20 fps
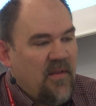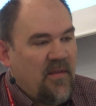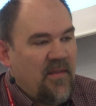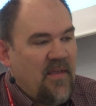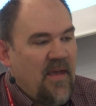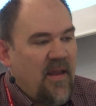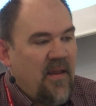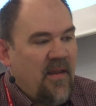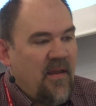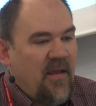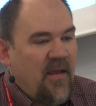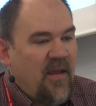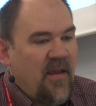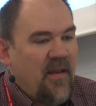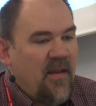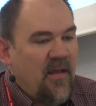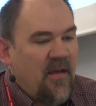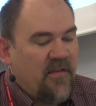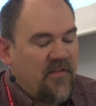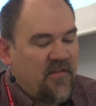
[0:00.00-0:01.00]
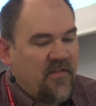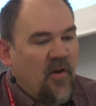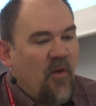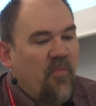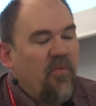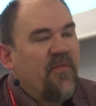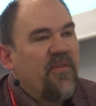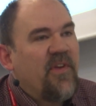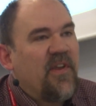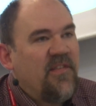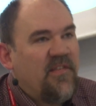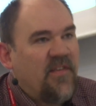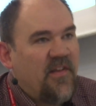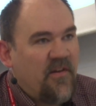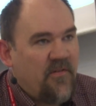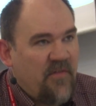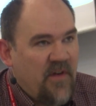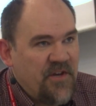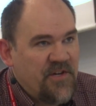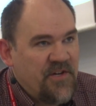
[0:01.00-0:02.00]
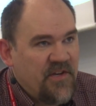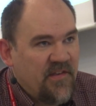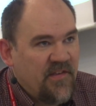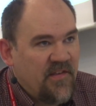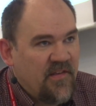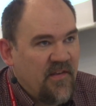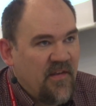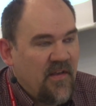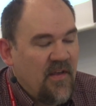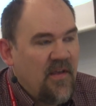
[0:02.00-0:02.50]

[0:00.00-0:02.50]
of considerations,